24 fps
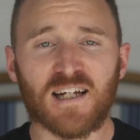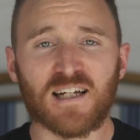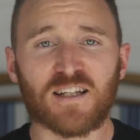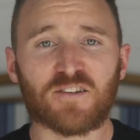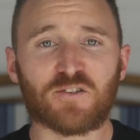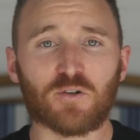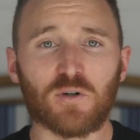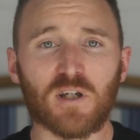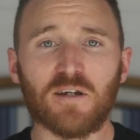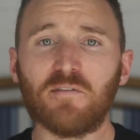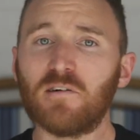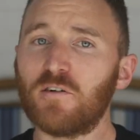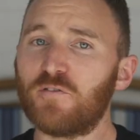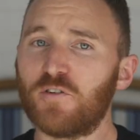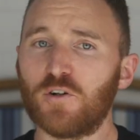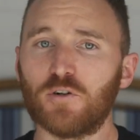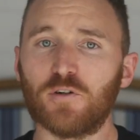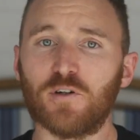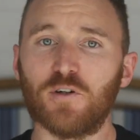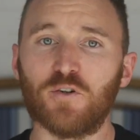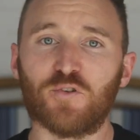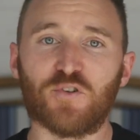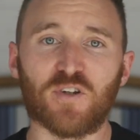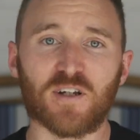And so even if
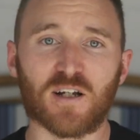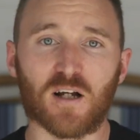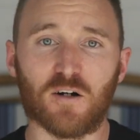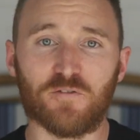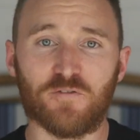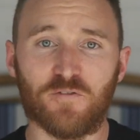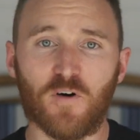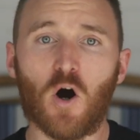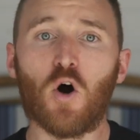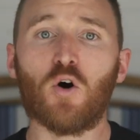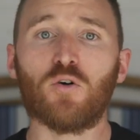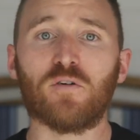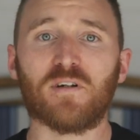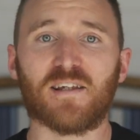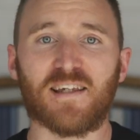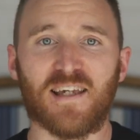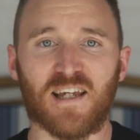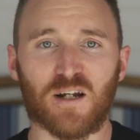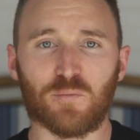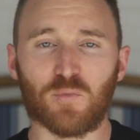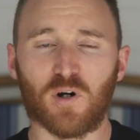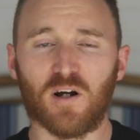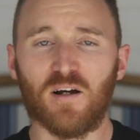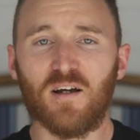you're using a phone
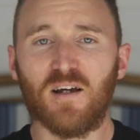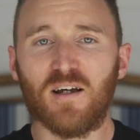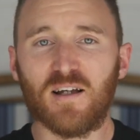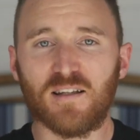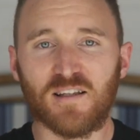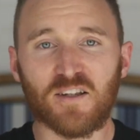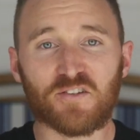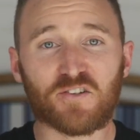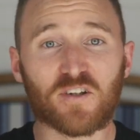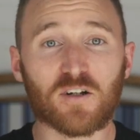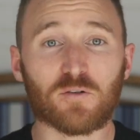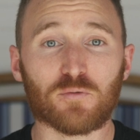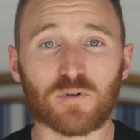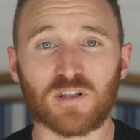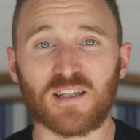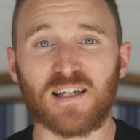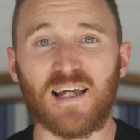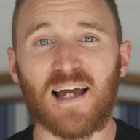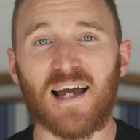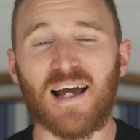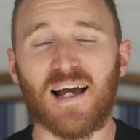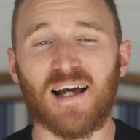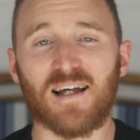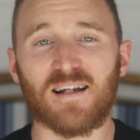camera, this can
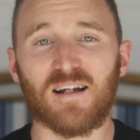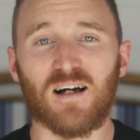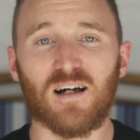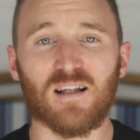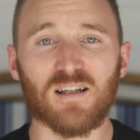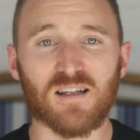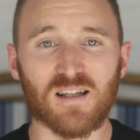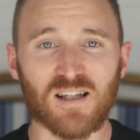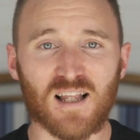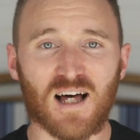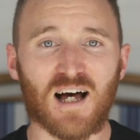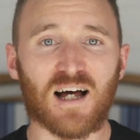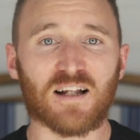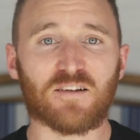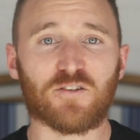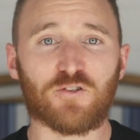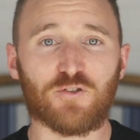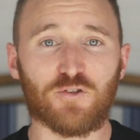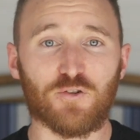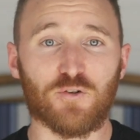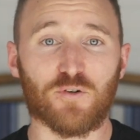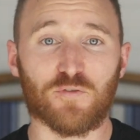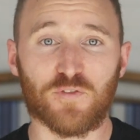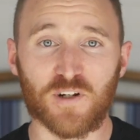really add a lot
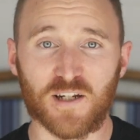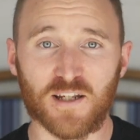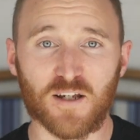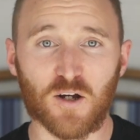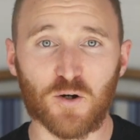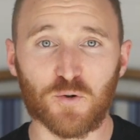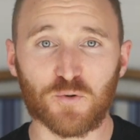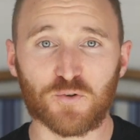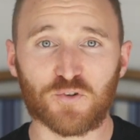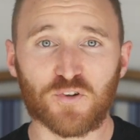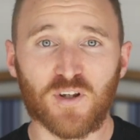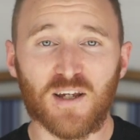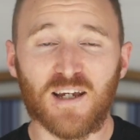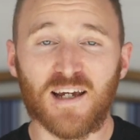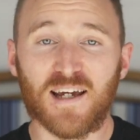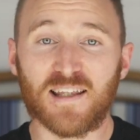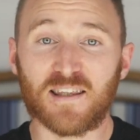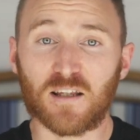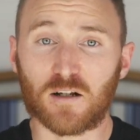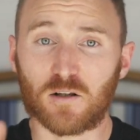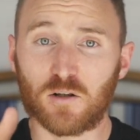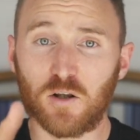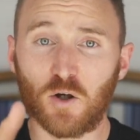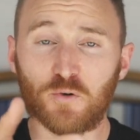to your videos.
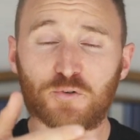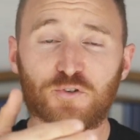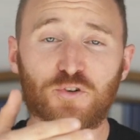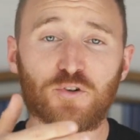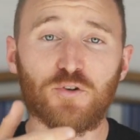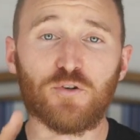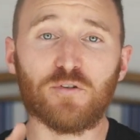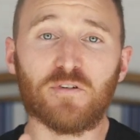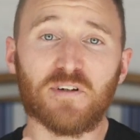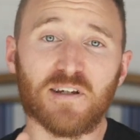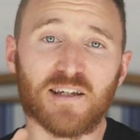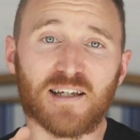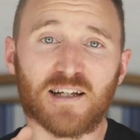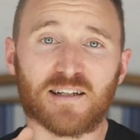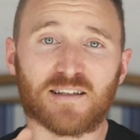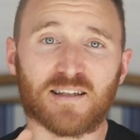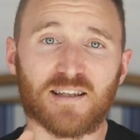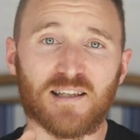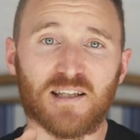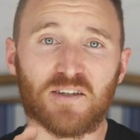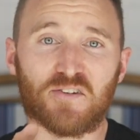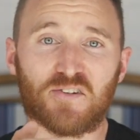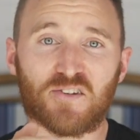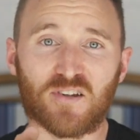And the closer you can get
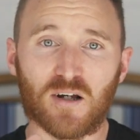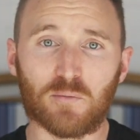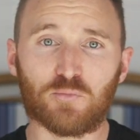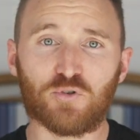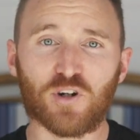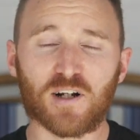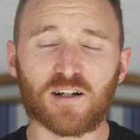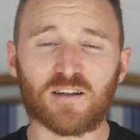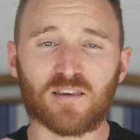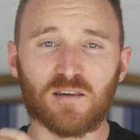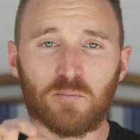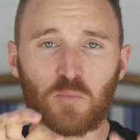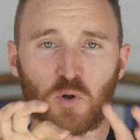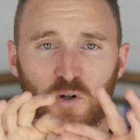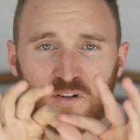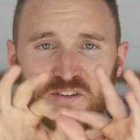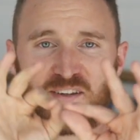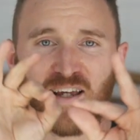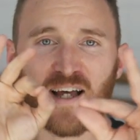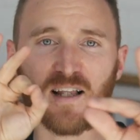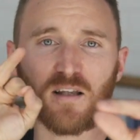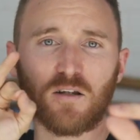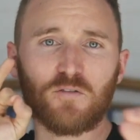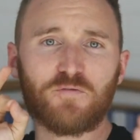to the subject, the more
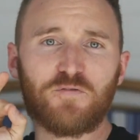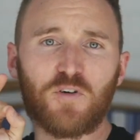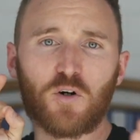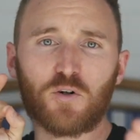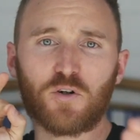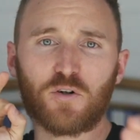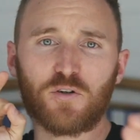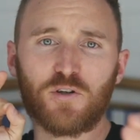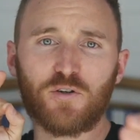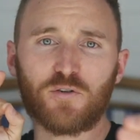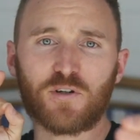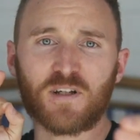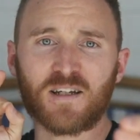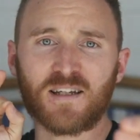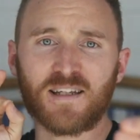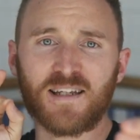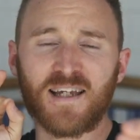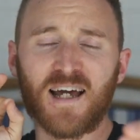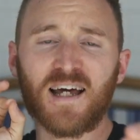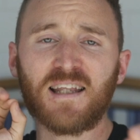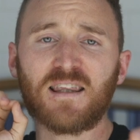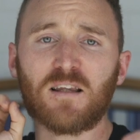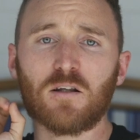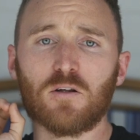telephoto you can
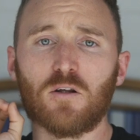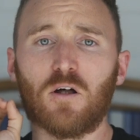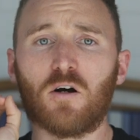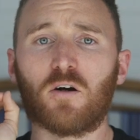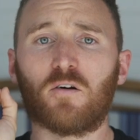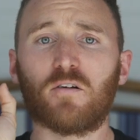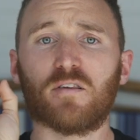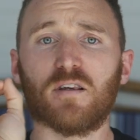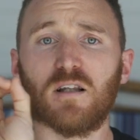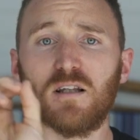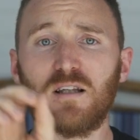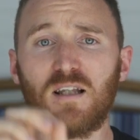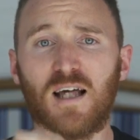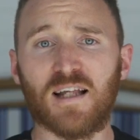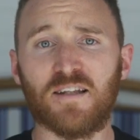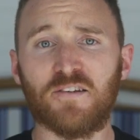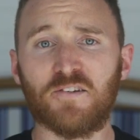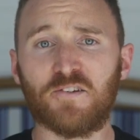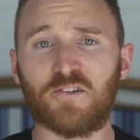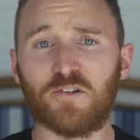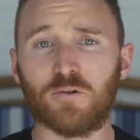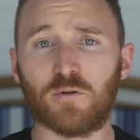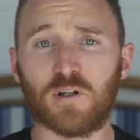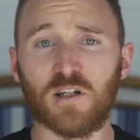get, the longer the
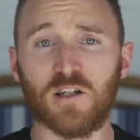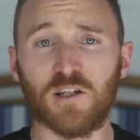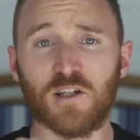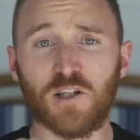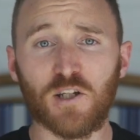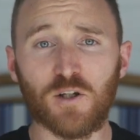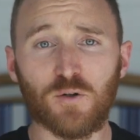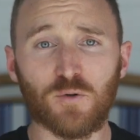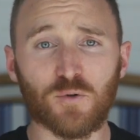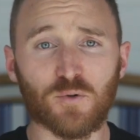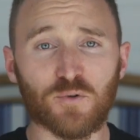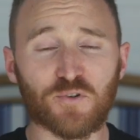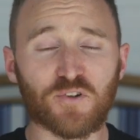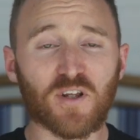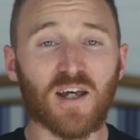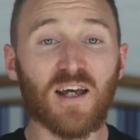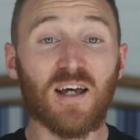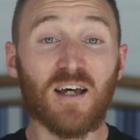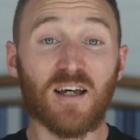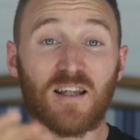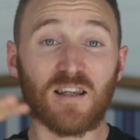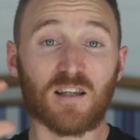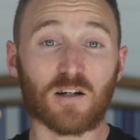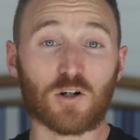lens you can use,
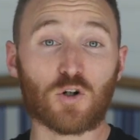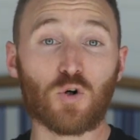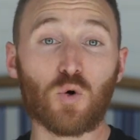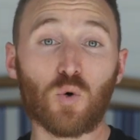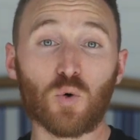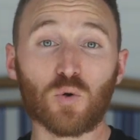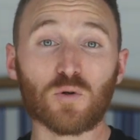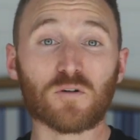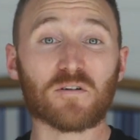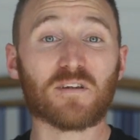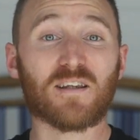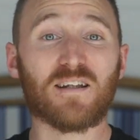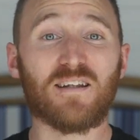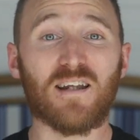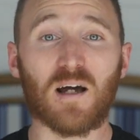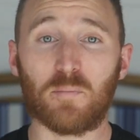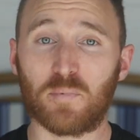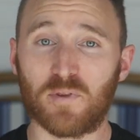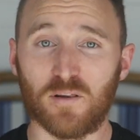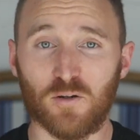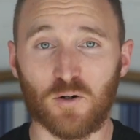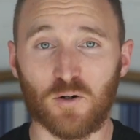the cooler the depth